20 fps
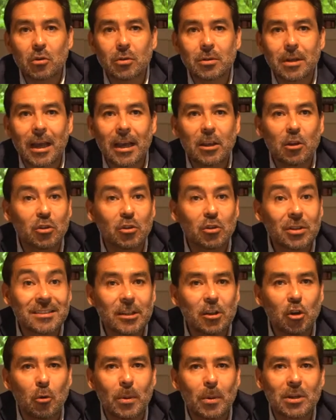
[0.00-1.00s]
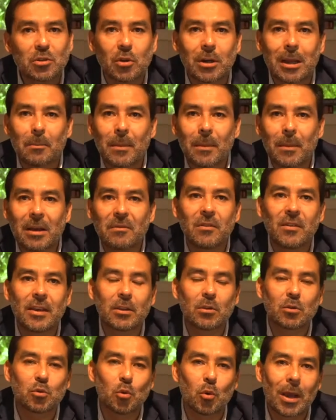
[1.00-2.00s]
And in addition to her, her
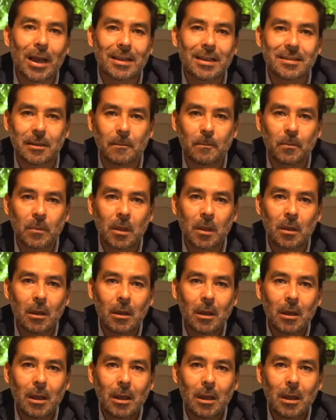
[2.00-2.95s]
husband and her children,